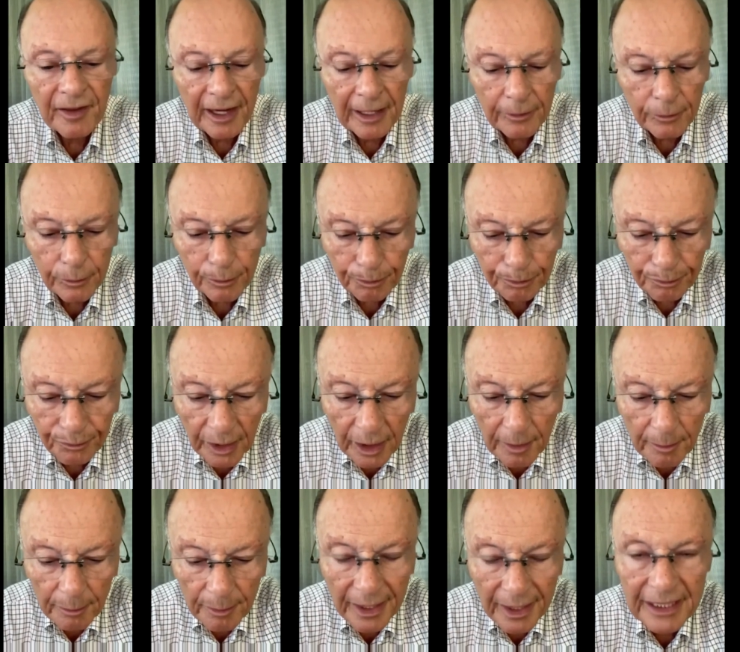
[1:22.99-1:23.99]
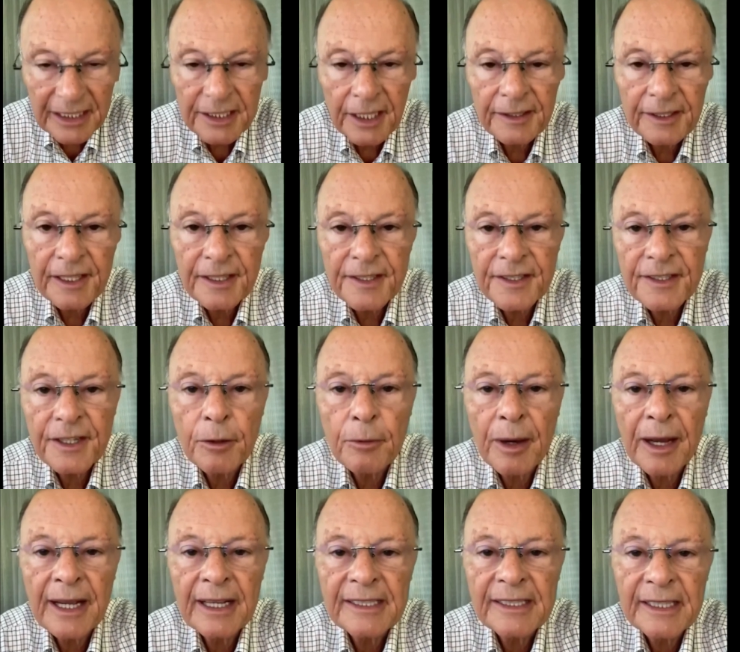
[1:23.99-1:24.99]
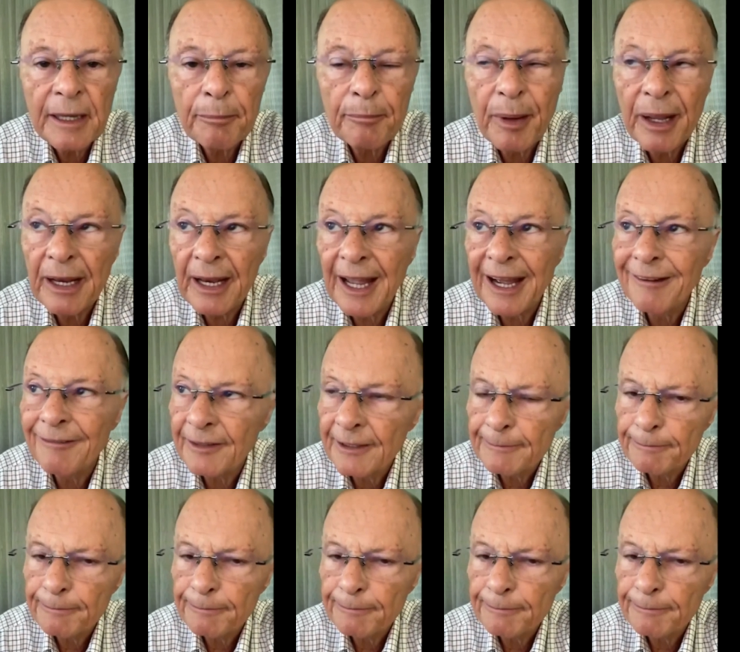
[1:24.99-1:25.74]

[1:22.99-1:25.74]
cannot come against you.